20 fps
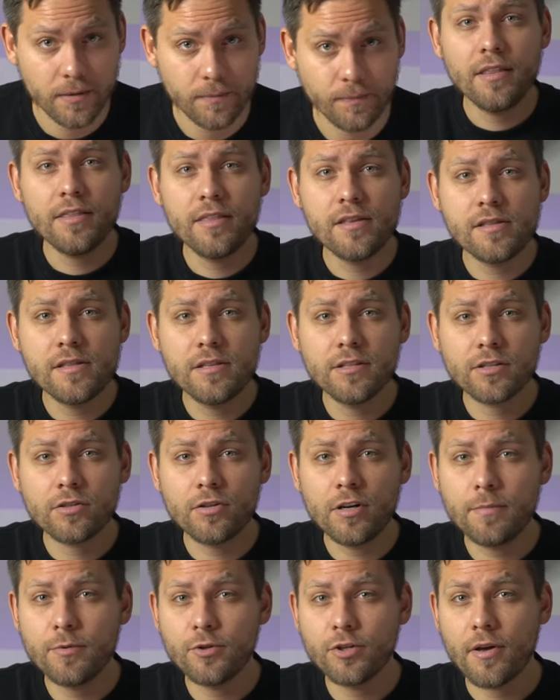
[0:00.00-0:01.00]
In the
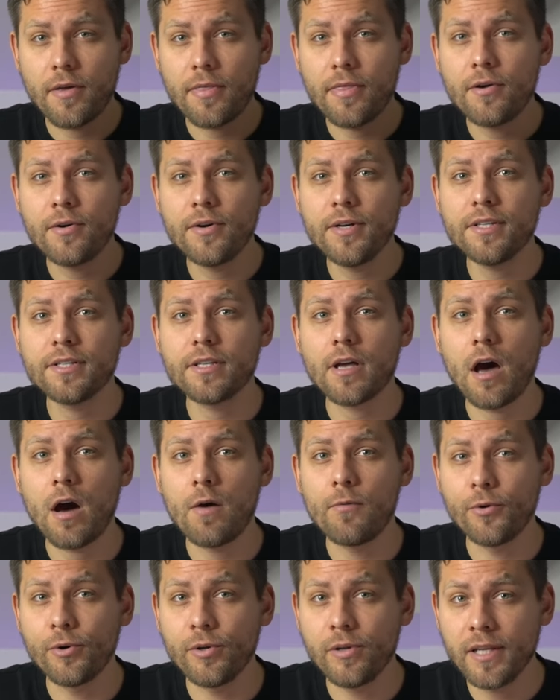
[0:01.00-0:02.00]
description there is
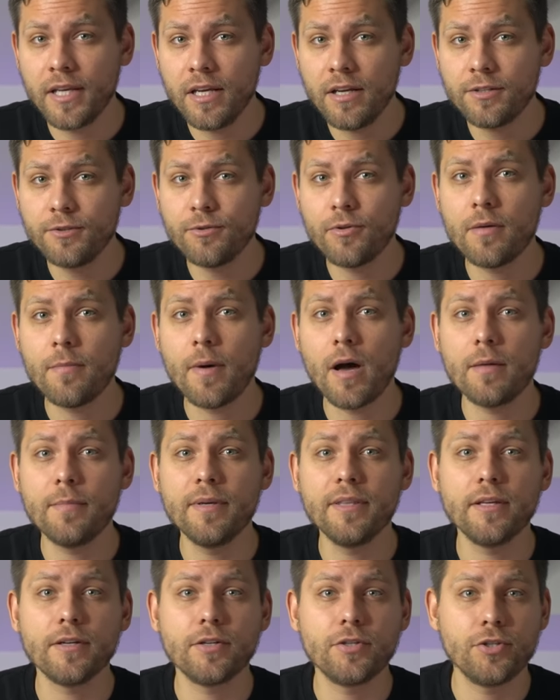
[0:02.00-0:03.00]
our link to the
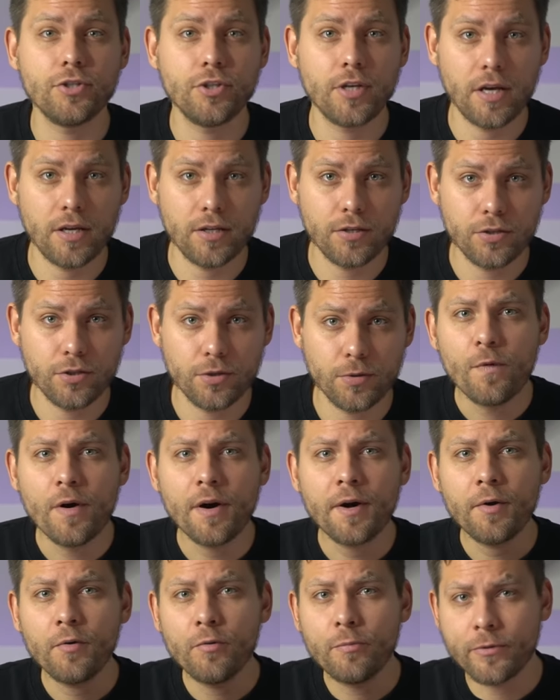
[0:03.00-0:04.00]
Bybit exchange,
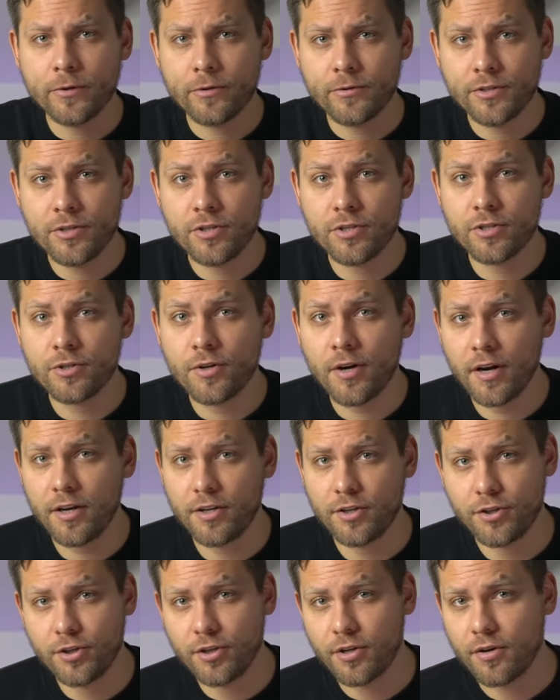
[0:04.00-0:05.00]
where upon
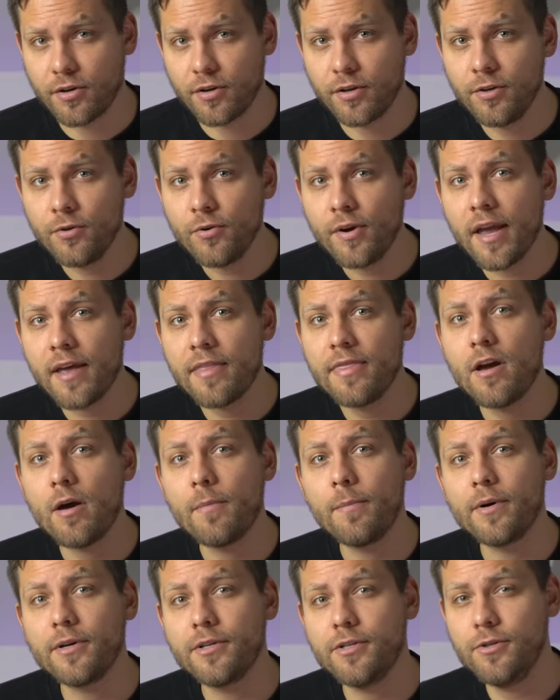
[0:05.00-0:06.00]
registration you get the
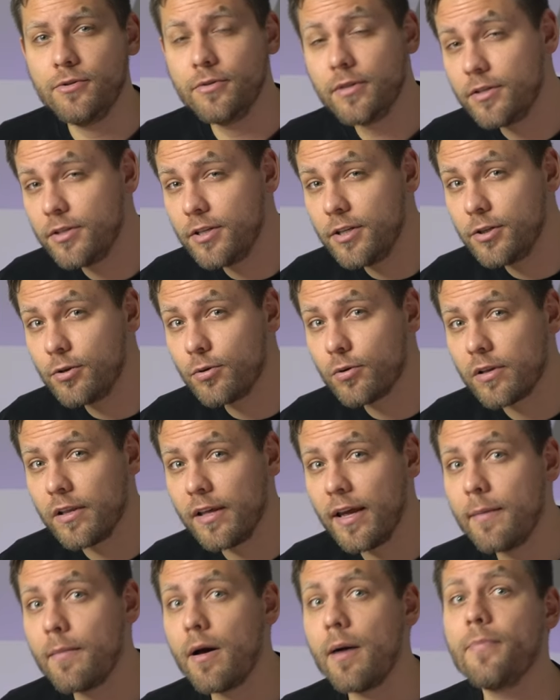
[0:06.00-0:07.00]
opportunity to
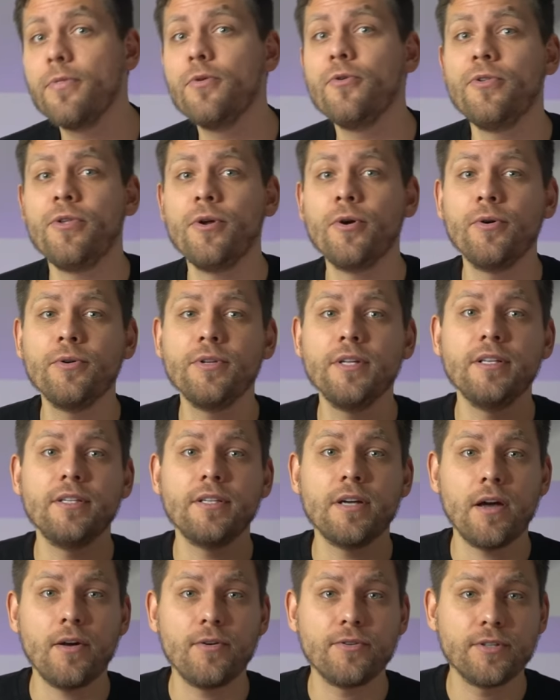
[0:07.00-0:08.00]
claim up to
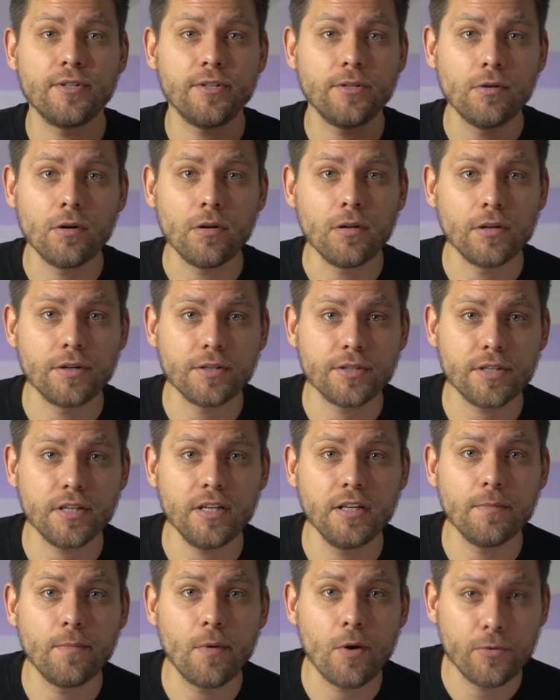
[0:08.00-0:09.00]
$30,000
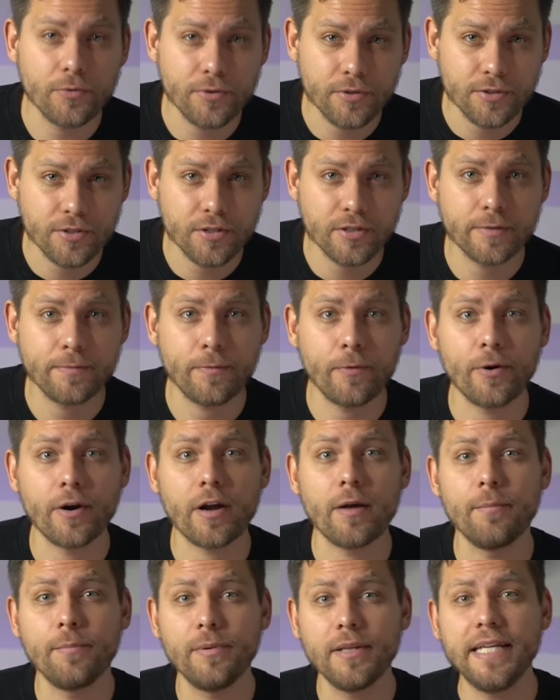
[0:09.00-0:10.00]
in bonuses for
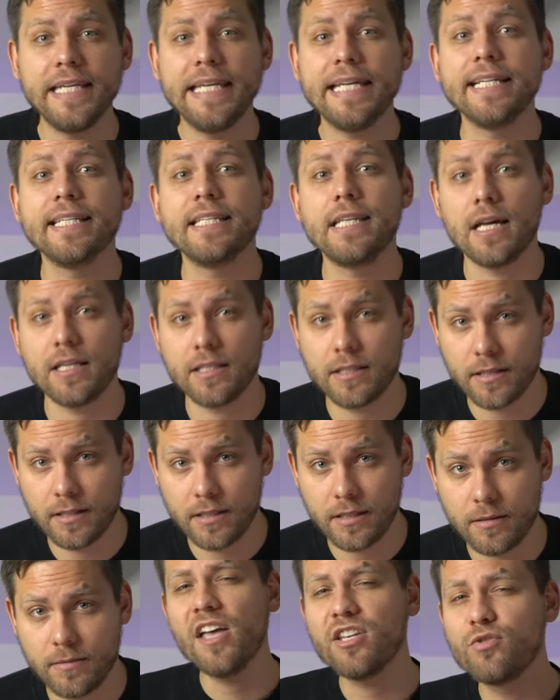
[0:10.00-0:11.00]
completing
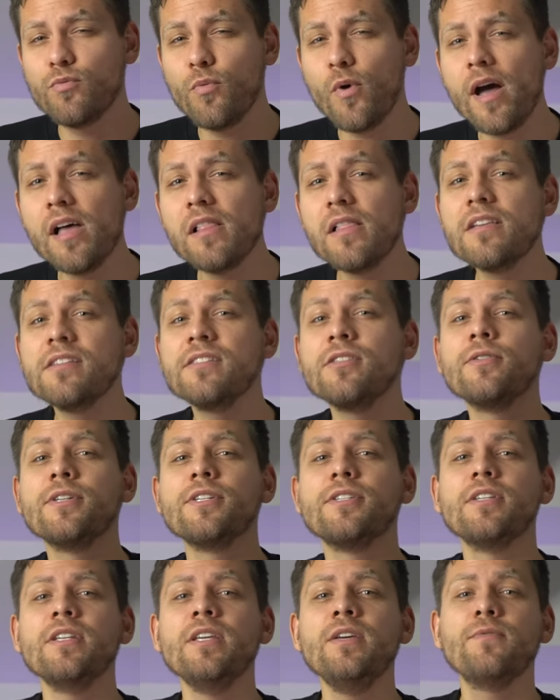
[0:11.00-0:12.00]
tasks, as well as
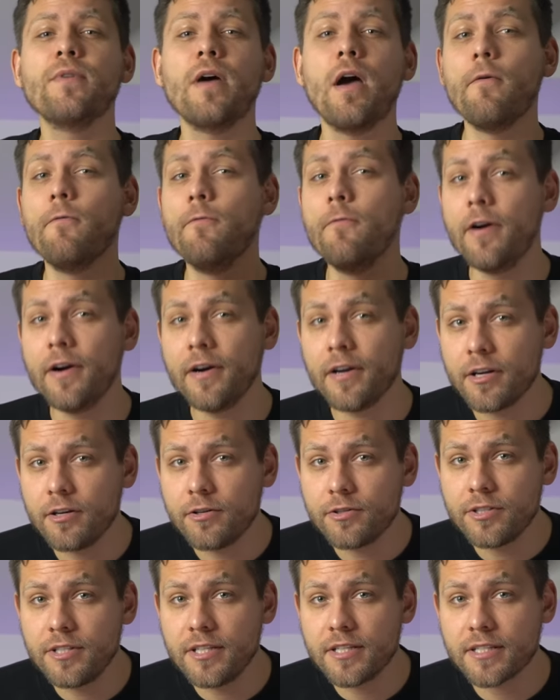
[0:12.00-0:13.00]
receive a very
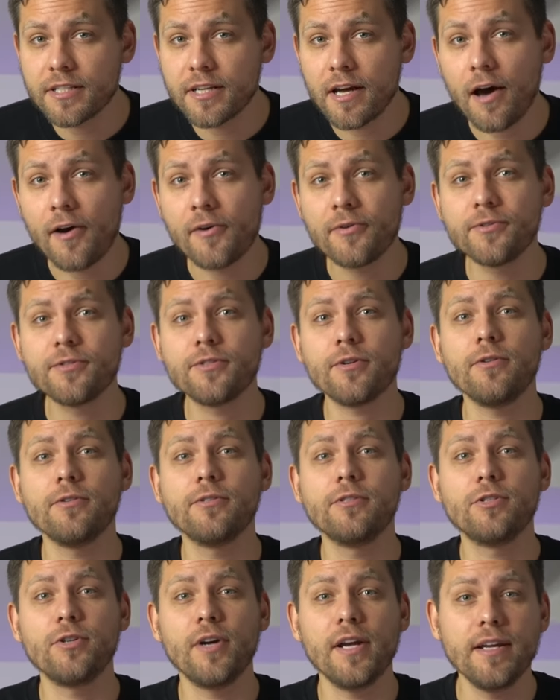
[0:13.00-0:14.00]
good discount
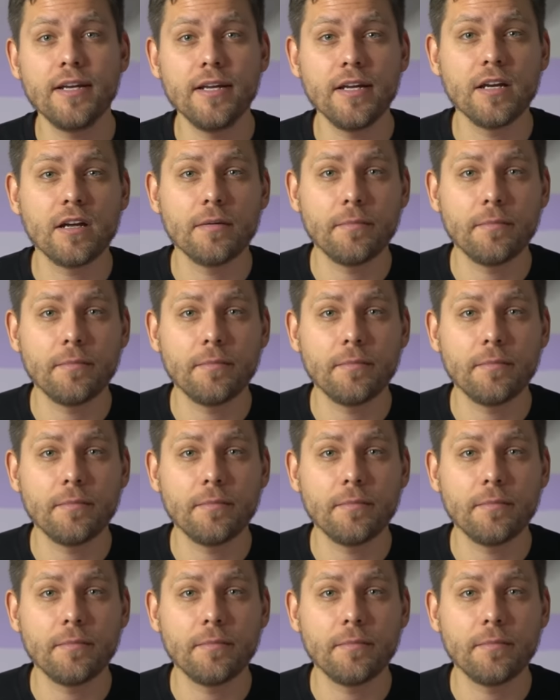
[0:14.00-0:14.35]
on trading